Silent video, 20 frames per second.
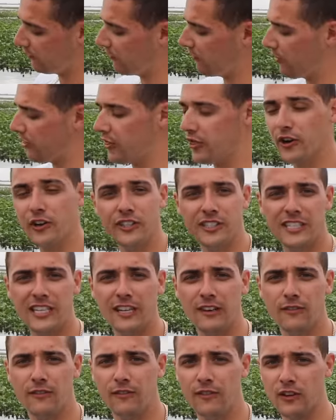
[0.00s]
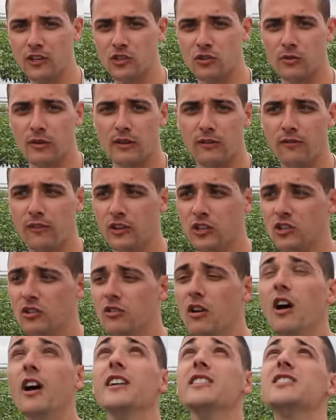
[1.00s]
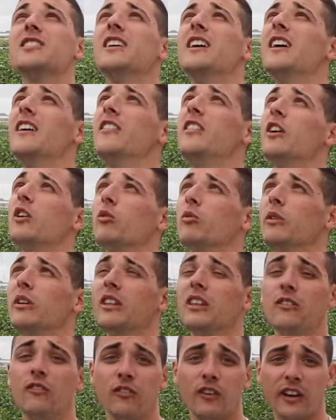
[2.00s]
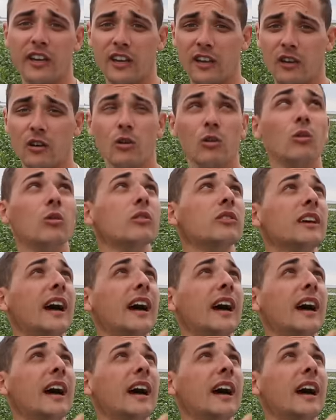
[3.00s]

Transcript: They have these 13 fishery fishing rods. They're really freaking cool.